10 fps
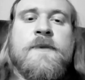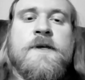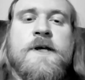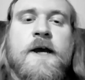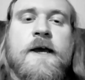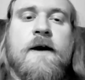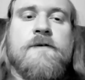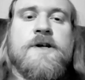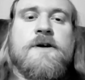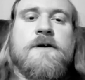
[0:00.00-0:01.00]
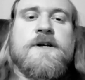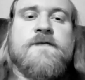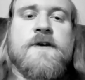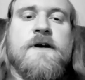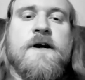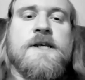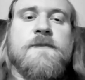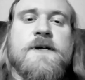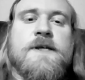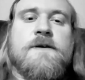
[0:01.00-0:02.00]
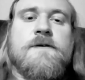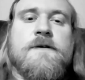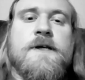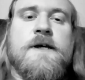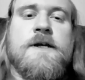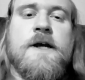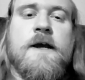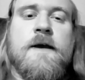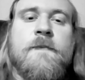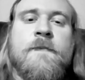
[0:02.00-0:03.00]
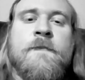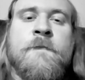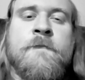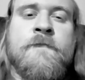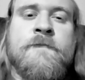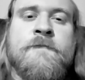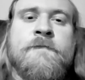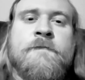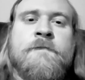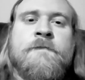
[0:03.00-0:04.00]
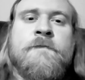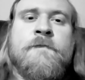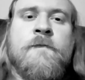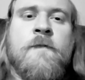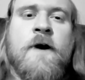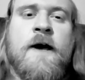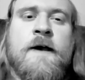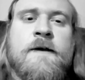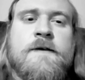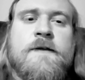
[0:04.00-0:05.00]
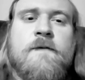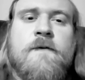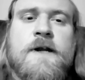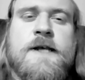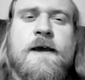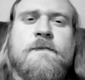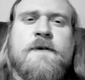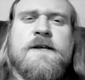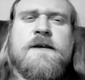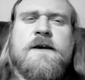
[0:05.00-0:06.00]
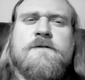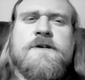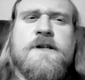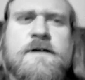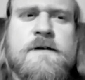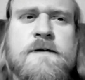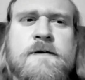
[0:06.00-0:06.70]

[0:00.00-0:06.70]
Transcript: Check out Church of the Cosmic Skull, TJ. Why? Did they want to take me to the ocean?